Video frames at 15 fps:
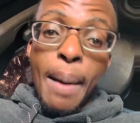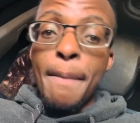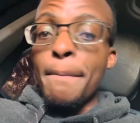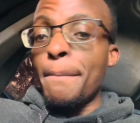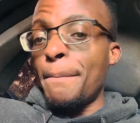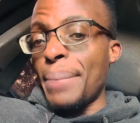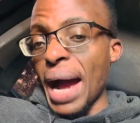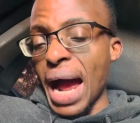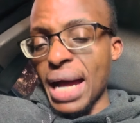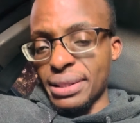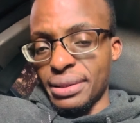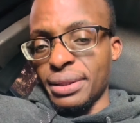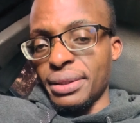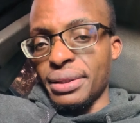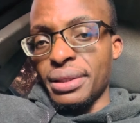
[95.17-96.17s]
but
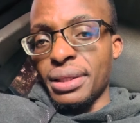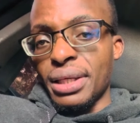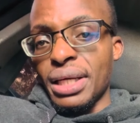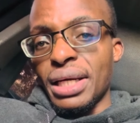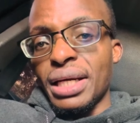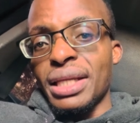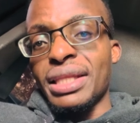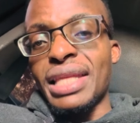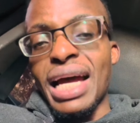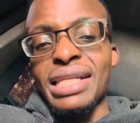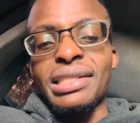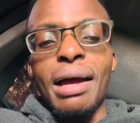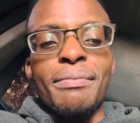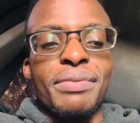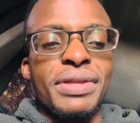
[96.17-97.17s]
there are
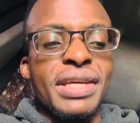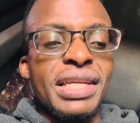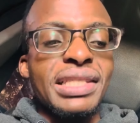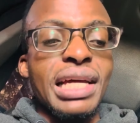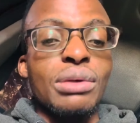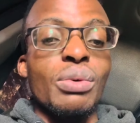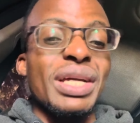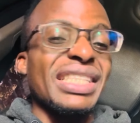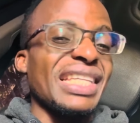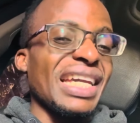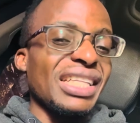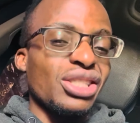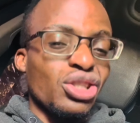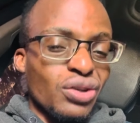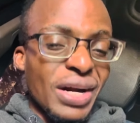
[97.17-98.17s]
some things that when
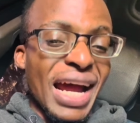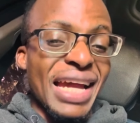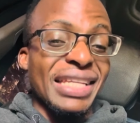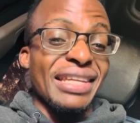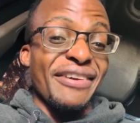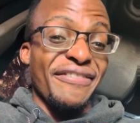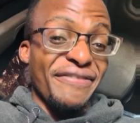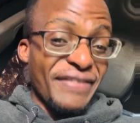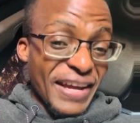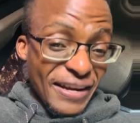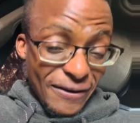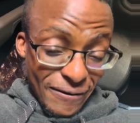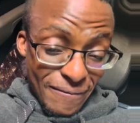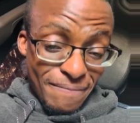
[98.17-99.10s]
they try, they fail.